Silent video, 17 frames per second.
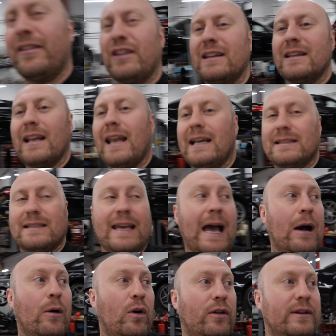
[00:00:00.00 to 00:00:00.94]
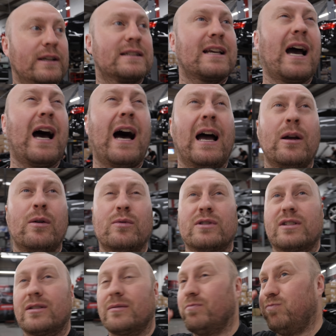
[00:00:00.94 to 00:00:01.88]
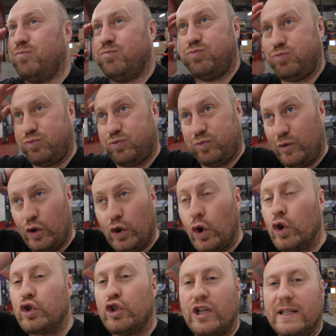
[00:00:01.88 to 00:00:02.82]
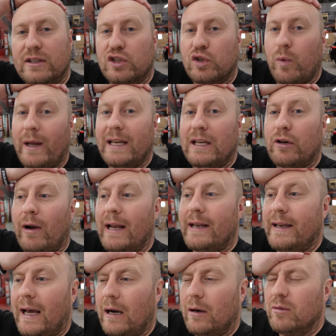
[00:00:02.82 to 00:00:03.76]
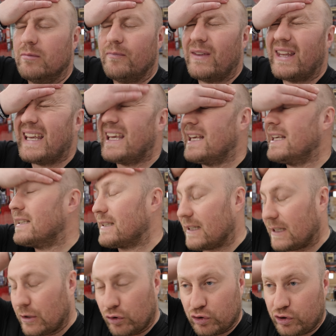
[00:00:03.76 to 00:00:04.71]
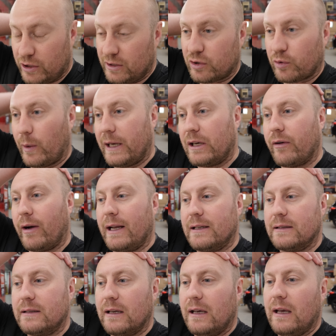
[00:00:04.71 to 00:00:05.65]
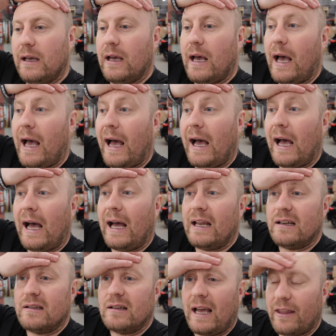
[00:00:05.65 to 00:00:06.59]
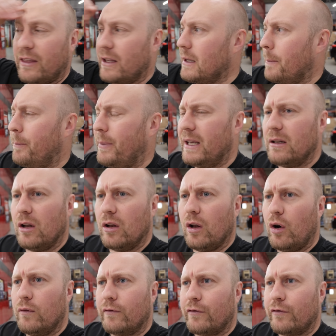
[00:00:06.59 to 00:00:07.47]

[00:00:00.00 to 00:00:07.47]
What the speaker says: think the last count on this car, it was nudging 20 grand now, easily nudging 20 grand. And I think the bill alone